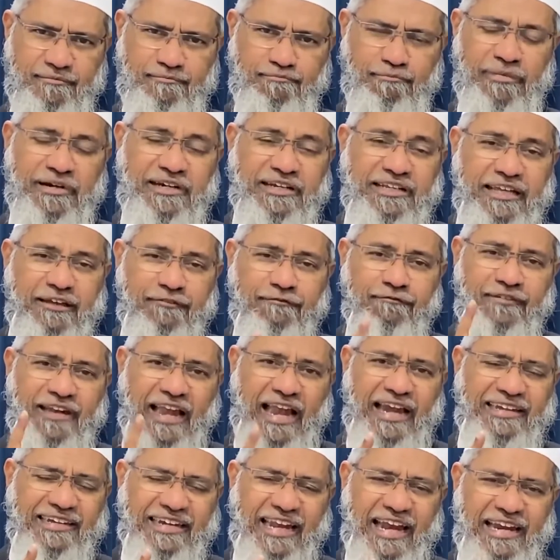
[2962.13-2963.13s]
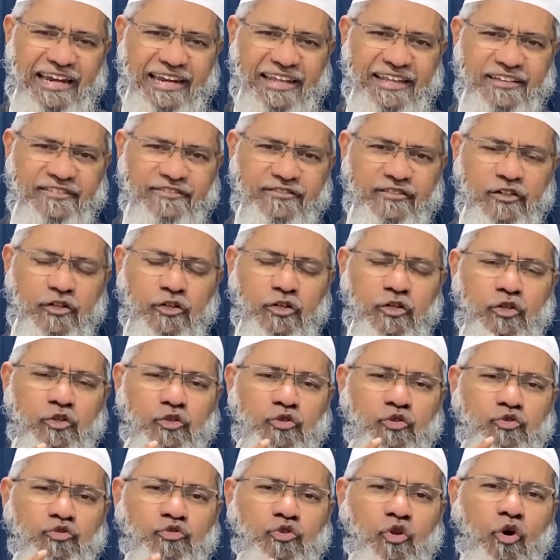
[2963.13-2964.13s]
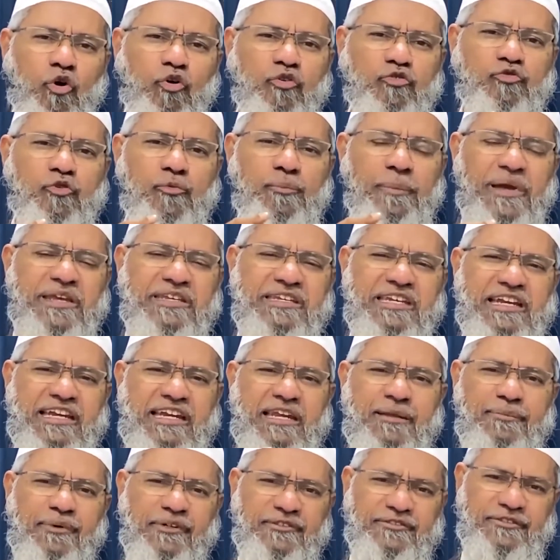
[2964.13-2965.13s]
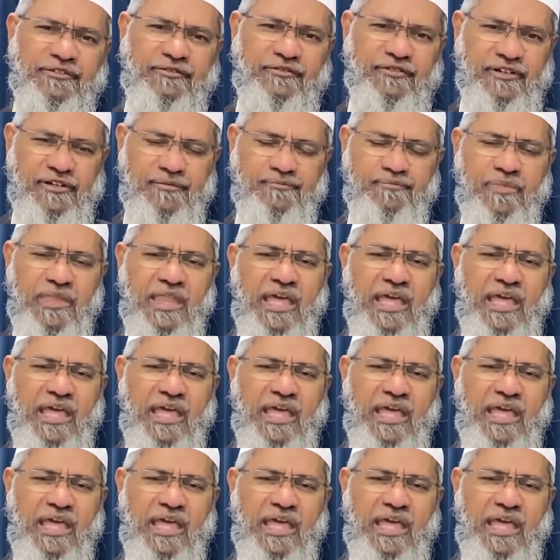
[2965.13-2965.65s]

But give glad tidings to those who patiently persevere.